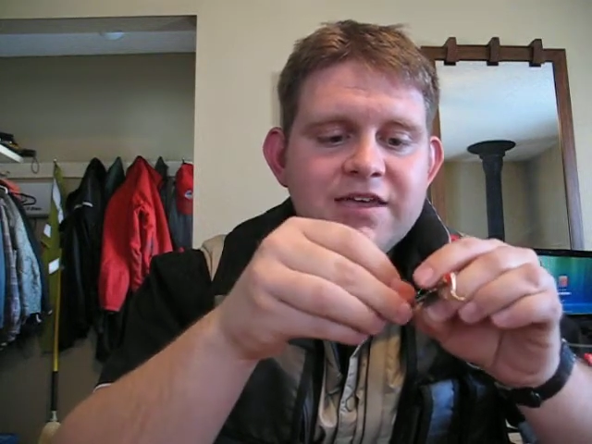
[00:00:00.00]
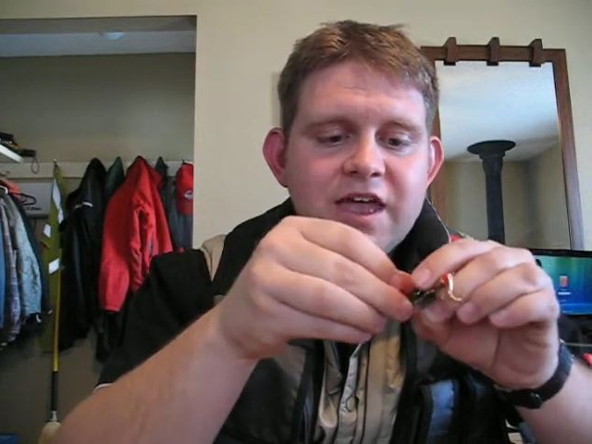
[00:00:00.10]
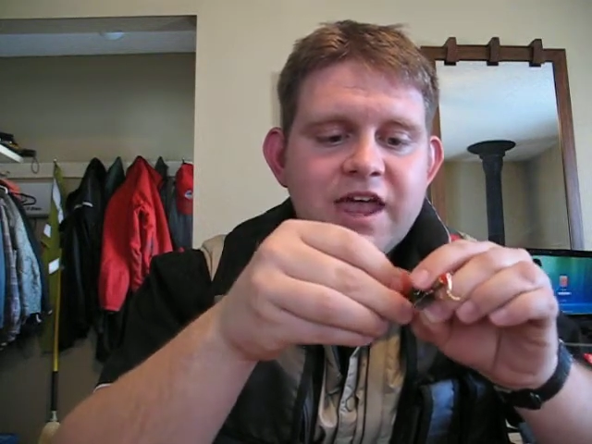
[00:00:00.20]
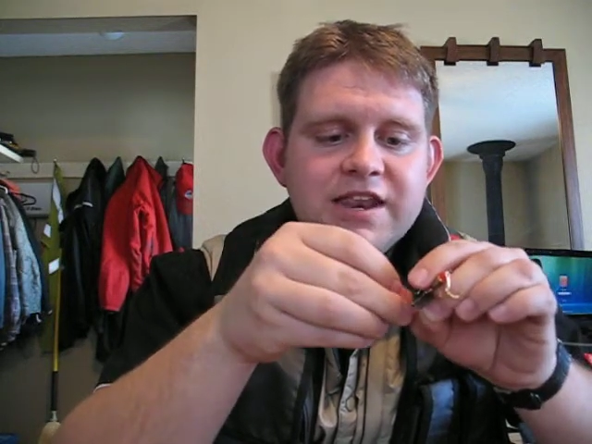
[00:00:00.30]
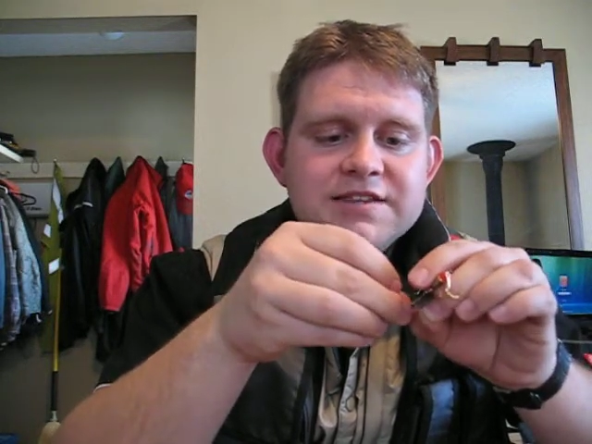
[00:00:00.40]

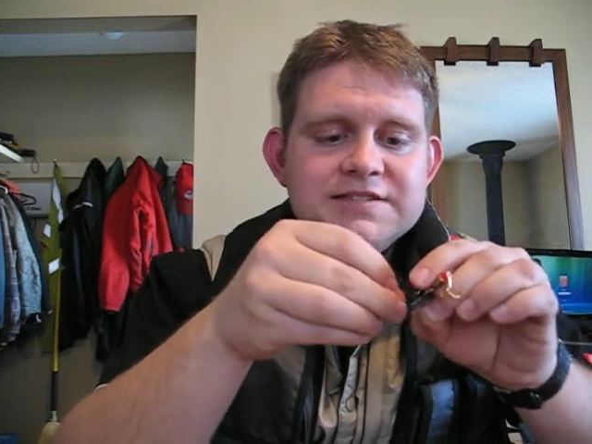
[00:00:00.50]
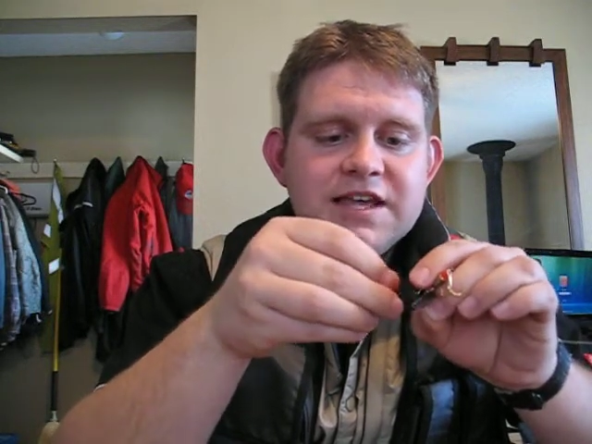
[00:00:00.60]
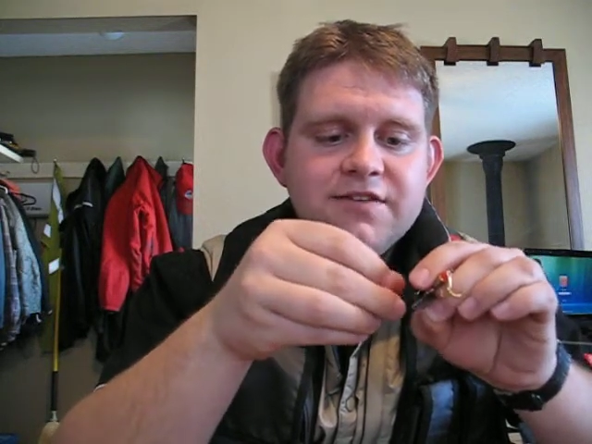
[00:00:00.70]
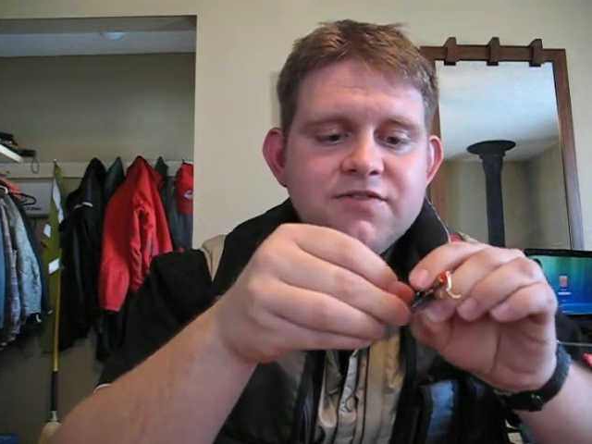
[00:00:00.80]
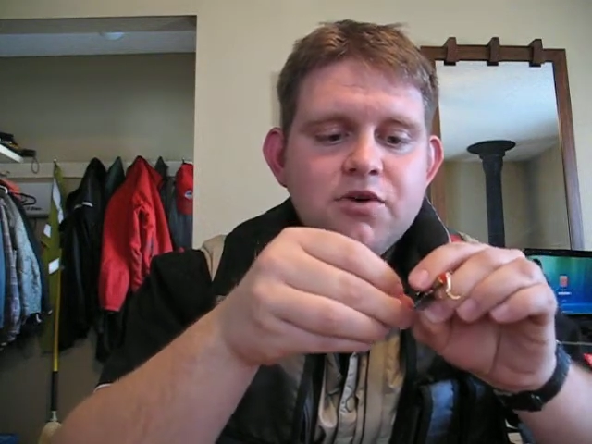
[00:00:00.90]
and
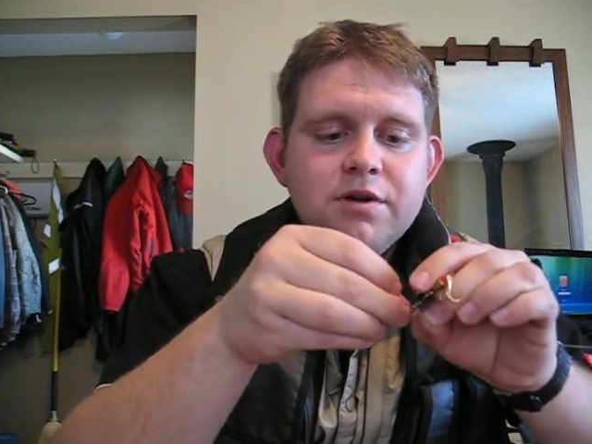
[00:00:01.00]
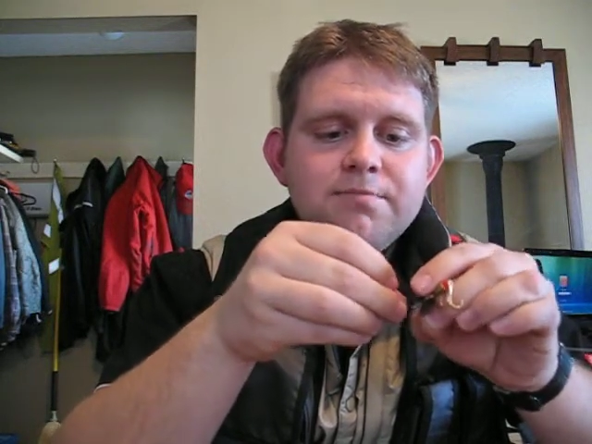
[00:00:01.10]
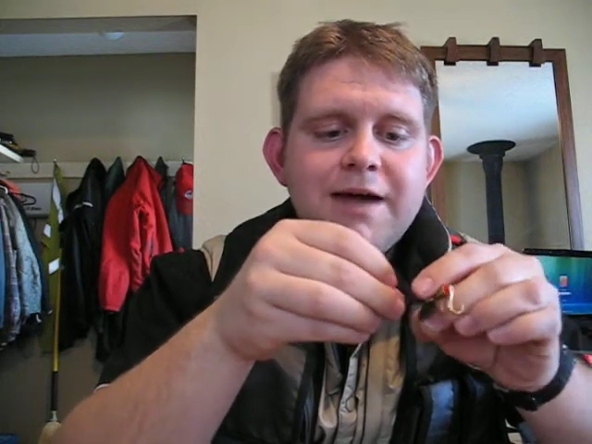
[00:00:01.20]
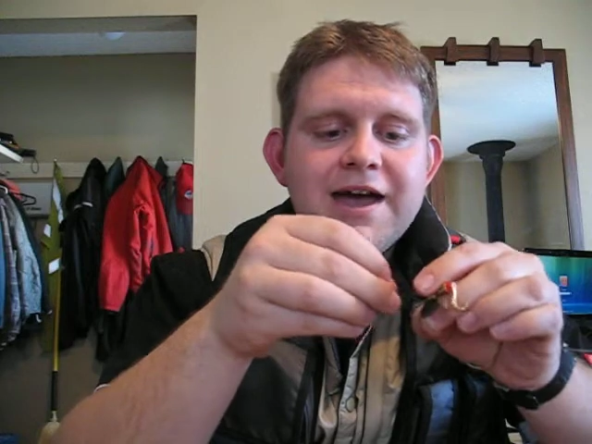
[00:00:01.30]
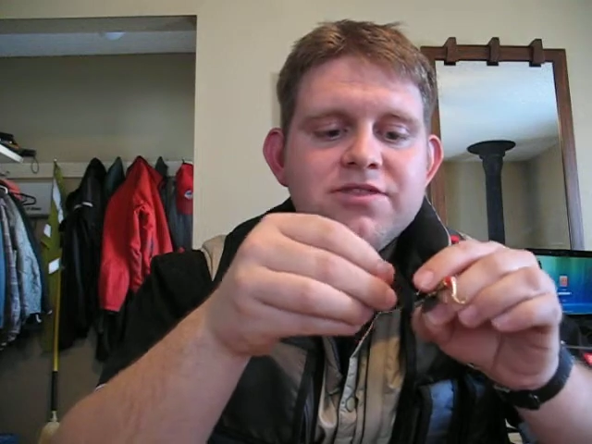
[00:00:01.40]
instead of going
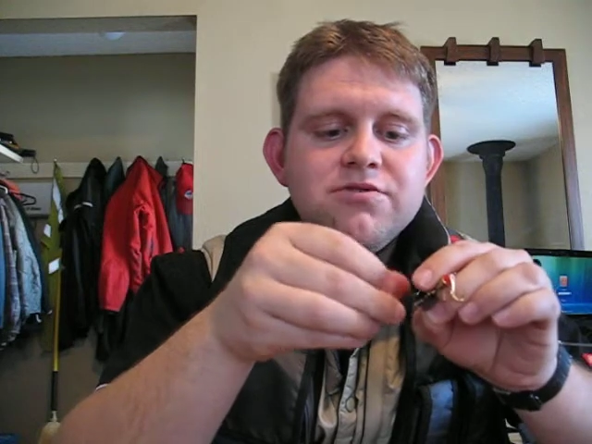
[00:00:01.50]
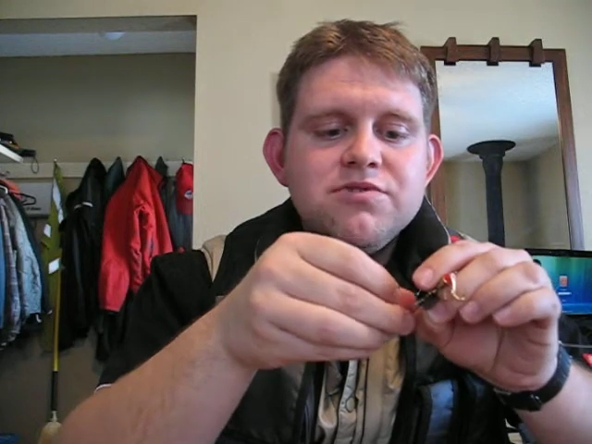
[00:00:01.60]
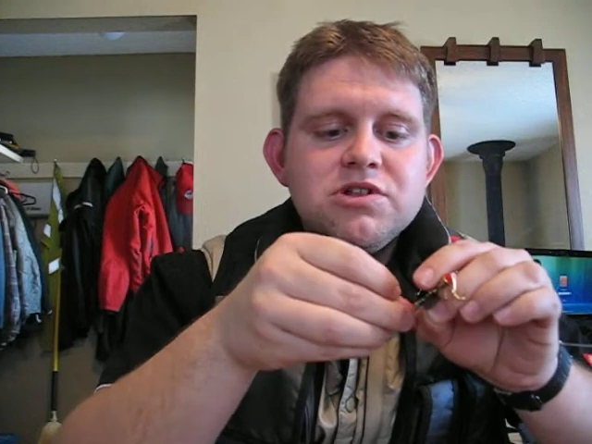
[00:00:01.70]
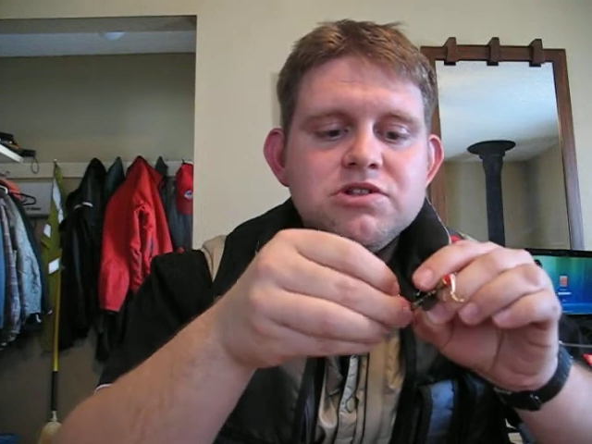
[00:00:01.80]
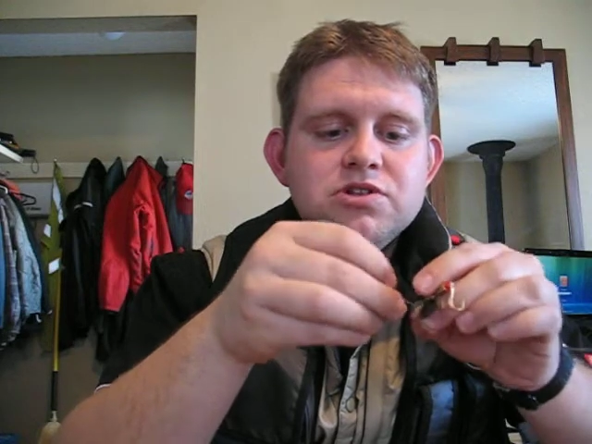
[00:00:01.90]
back through
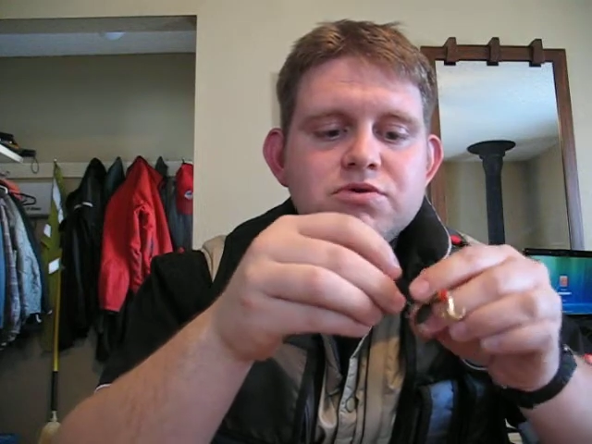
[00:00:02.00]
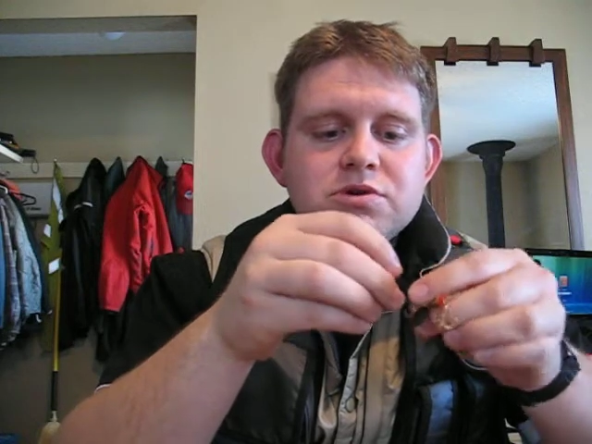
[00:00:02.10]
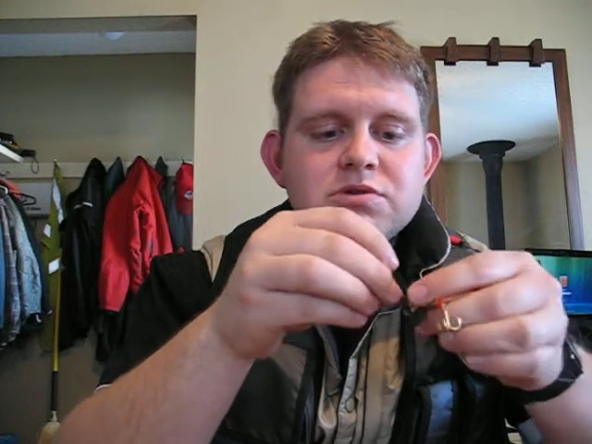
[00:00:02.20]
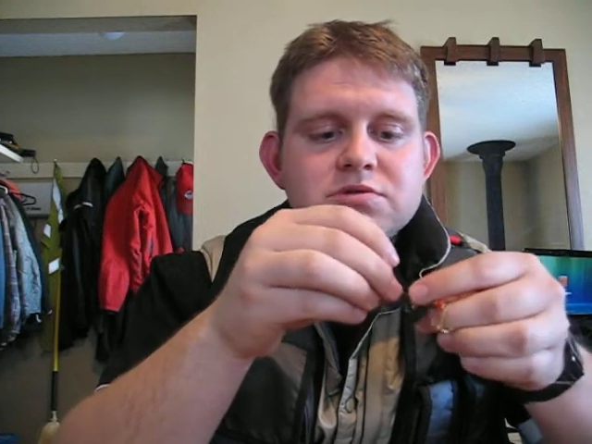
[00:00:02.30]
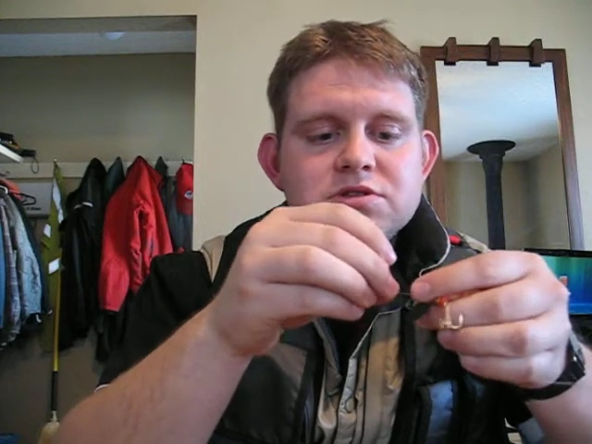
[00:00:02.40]
the
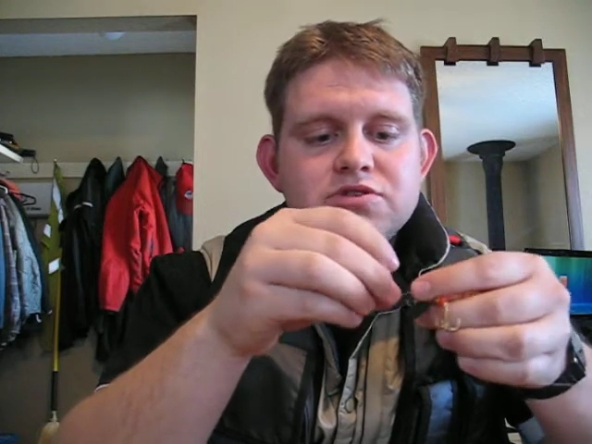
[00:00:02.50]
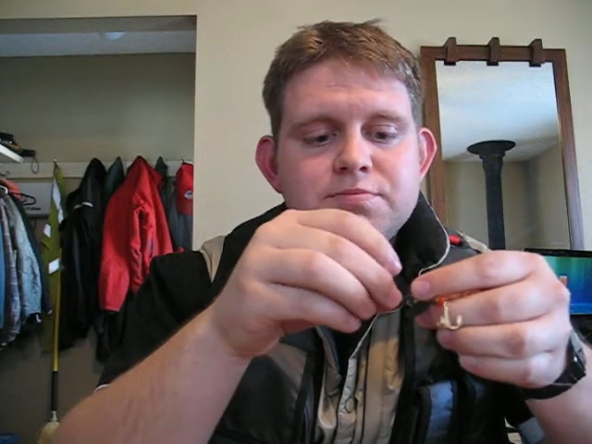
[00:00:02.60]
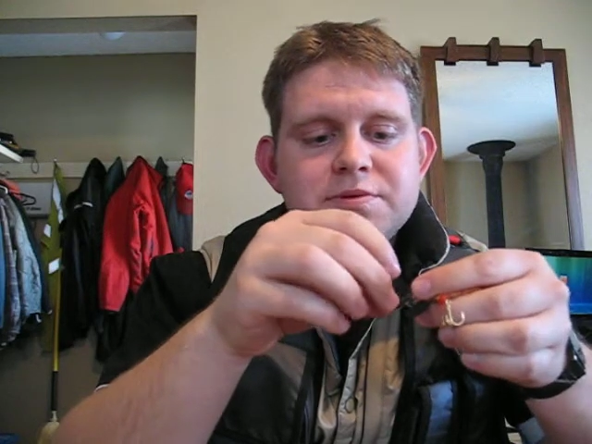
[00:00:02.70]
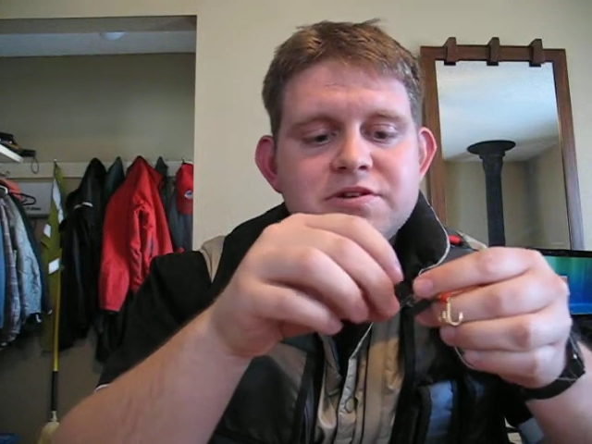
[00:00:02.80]
lure loop,